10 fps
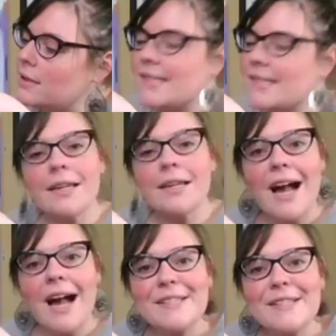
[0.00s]
It's not a
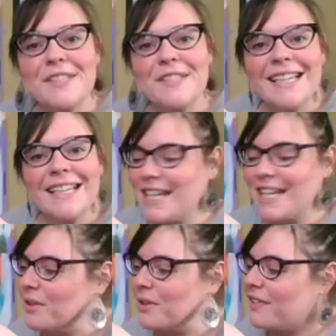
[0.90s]
guise of science. I
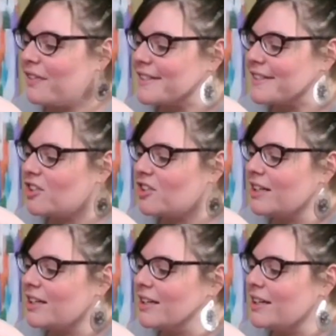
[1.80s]
don't really think so.
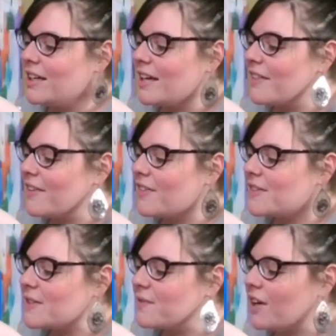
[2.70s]
I think
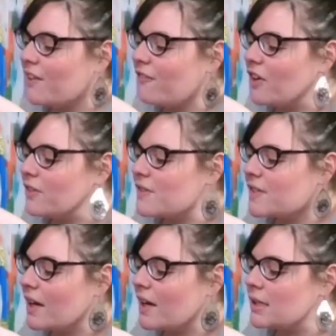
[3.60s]
this is very fun
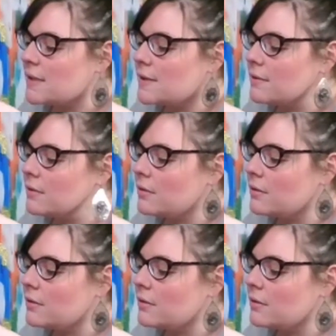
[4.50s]
science.